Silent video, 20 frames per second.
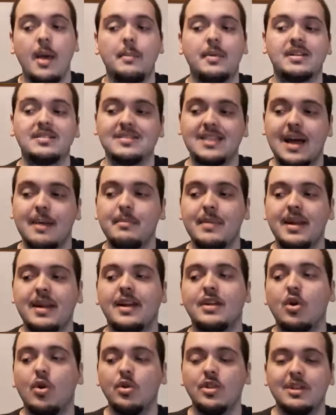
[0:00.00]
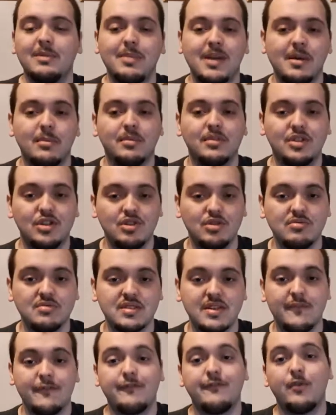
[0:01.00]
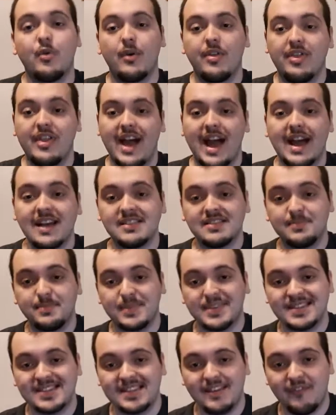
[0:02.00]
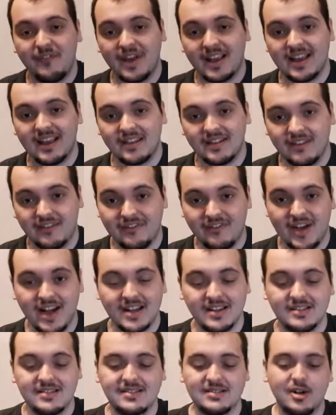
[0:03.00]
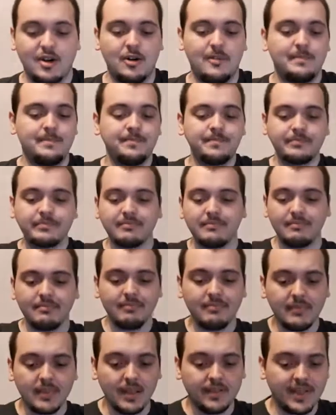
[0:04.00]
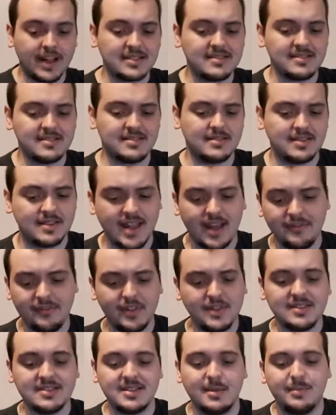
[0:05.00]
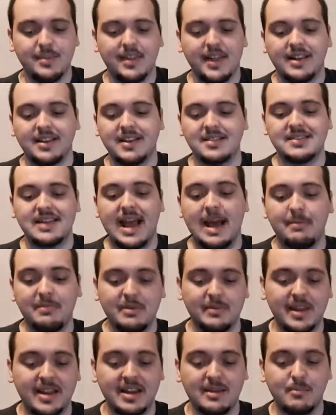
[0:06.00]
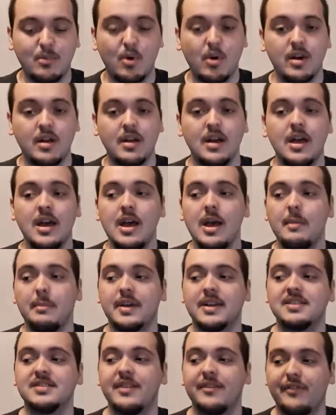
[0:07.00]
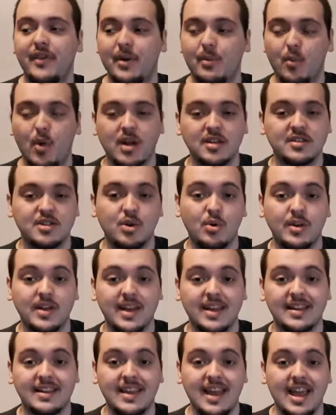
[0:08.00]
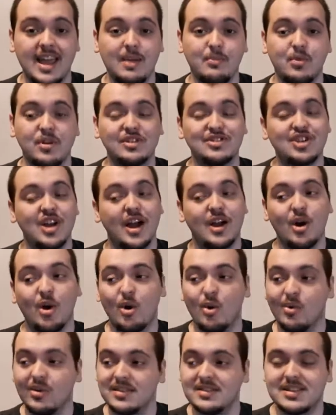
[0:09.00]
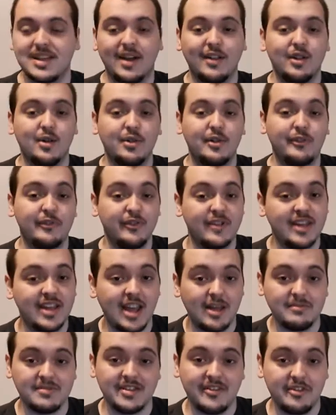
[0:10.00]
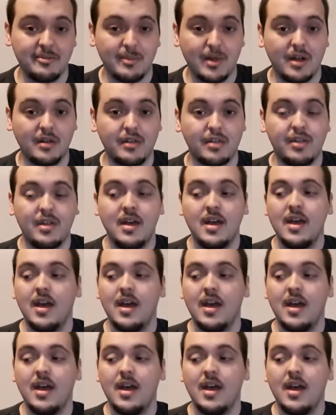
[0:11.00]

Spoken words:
because that meant I'd only be able to use it for that specific device. So that's definitely something that doesn't happen to me anymore, because if I want to go and get a game, which I always download the free games every month,